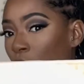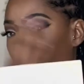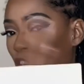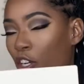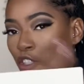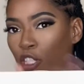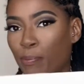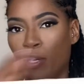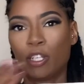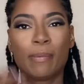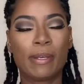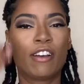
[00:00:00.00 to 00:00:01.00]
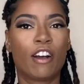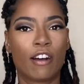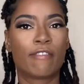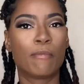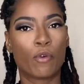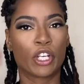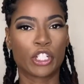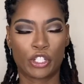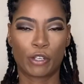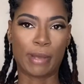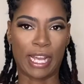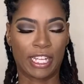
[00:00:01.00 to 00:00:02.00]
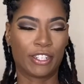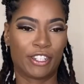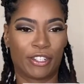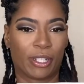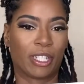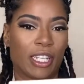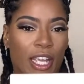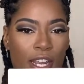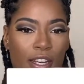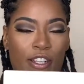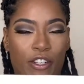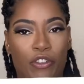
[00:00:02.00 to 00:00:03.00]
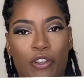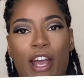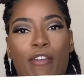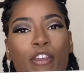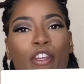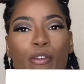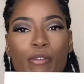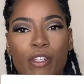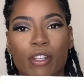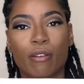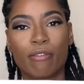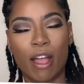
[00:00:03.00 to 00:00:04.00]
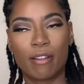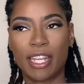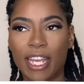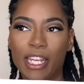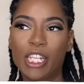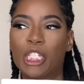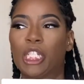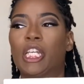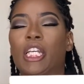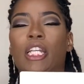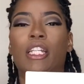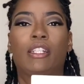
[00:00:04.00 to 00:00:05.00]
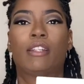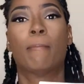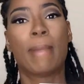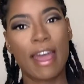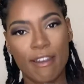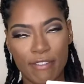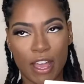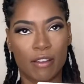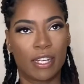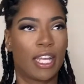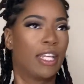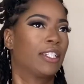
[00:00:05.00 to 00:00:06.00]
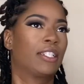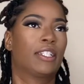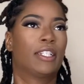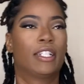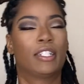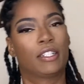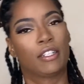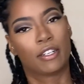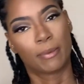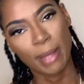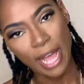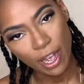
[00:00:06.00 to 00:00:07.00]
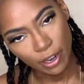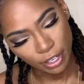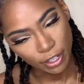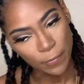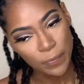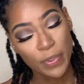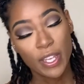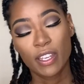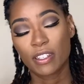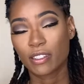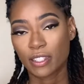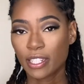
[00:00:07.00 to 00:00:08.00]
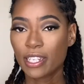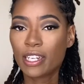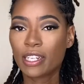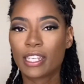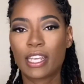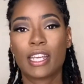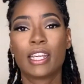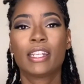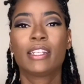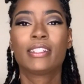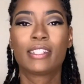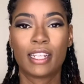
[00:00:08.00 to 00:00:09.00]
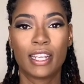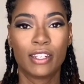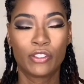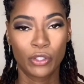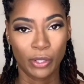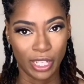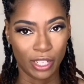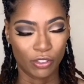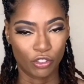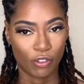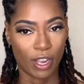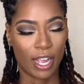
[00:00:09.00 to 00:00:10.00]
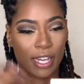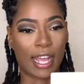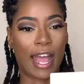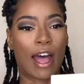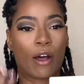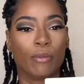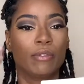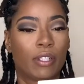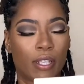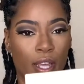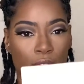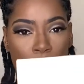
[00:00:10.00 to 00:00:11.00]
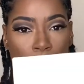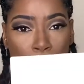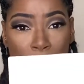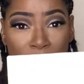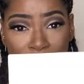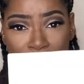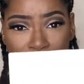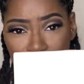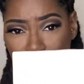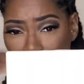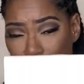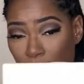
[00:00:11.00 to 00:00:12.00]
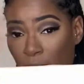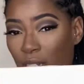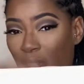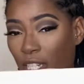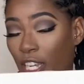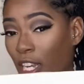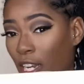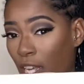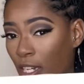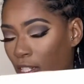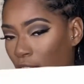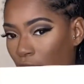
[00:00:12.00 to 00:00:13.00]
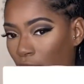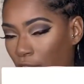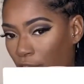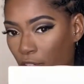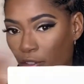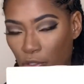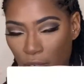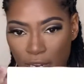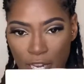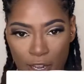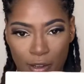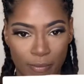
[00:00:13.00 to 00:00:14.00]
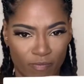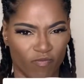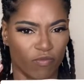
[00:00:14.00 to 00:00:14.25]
You know, just to put a little bit of moisture back into your skin, because you know, after using the foundations, the matte foundations and the powder, your skin can tend to get dried out. But my skin honestly didn't feel dried out.